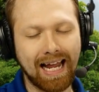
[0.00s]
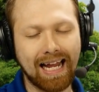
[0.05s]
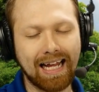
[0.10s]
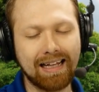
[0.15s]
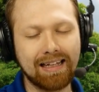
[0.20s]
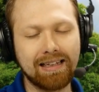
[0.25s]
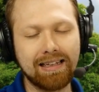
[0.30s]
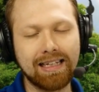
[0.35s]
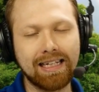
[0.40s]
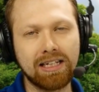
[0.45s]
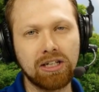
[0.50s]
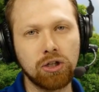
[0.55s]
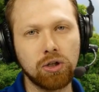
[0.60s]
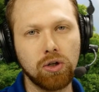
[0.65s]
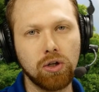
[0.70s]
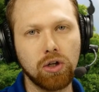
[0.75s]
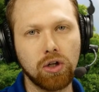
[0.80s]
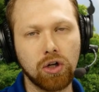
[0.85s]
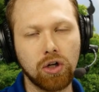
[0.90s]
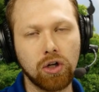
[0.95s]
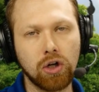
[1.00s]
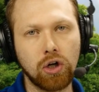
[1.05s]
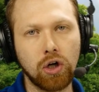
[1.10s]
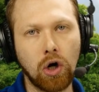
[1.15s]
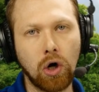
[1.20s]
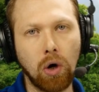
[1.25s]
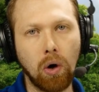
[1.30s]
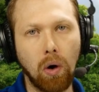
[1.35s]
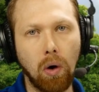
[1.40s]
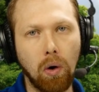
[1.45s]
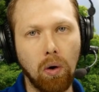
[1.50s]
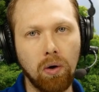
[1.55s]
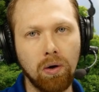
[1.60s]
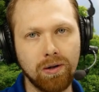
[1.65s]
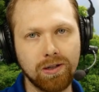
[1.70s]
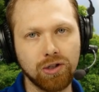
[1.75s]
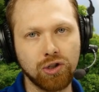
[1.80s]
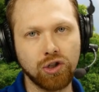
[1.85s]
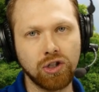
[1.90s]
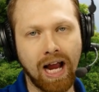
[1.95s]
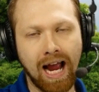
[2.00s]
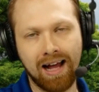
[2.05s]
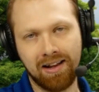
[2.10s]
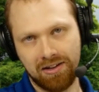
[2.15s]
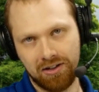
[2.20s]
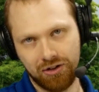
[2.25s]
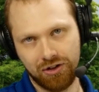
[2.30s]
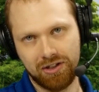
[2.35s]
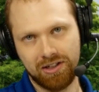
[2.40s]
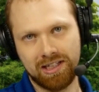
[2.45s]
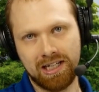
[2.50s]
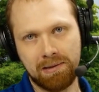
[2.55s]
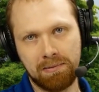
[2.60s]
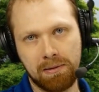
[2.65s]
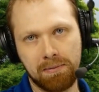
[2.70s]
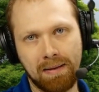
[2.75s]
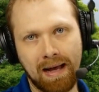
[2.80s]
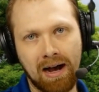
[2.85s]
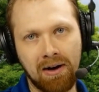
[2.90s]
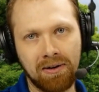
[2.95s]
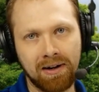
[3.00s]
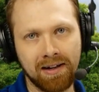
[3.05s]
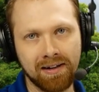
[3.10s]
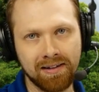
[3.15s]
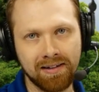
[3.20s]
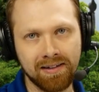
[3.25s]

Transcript: a little girl challenges him about it.